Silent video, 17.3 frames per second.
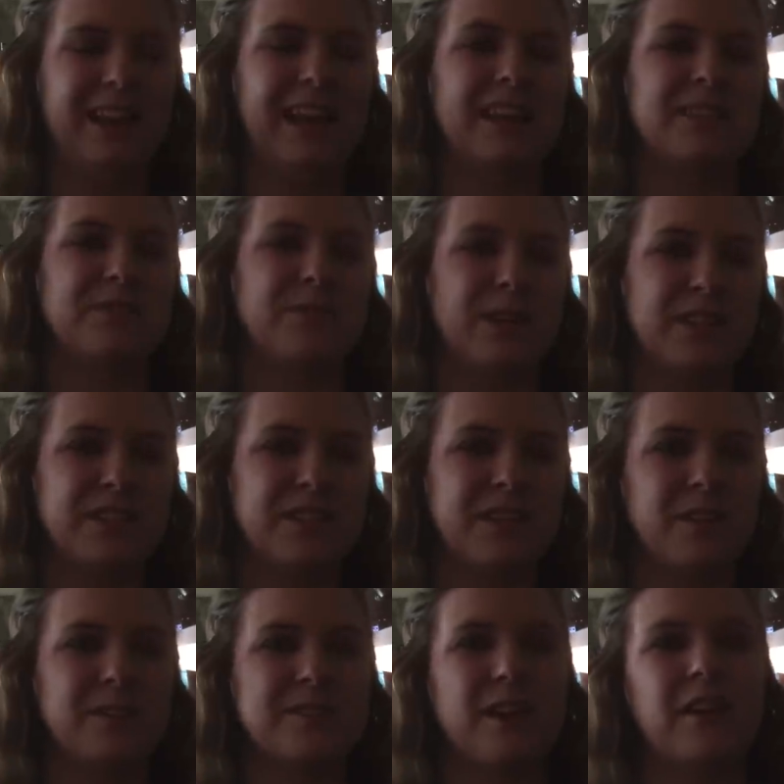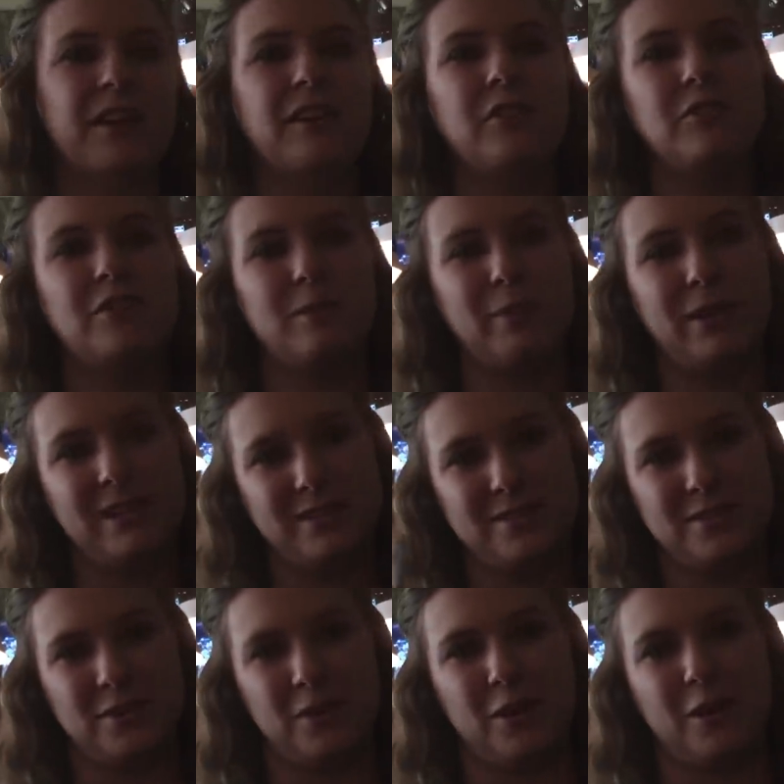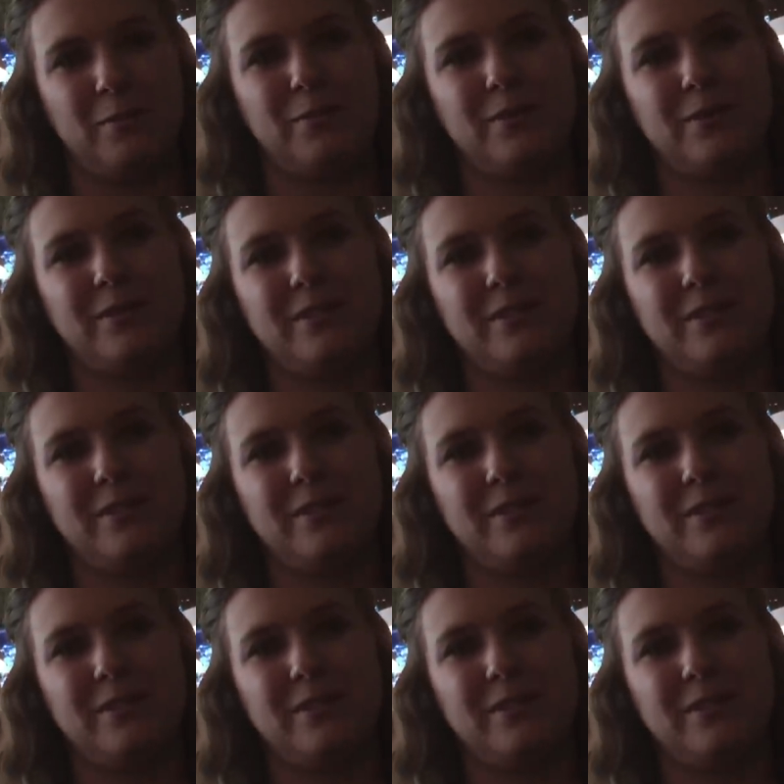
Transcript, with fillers: And it has French toast on it. You dip it in syrup.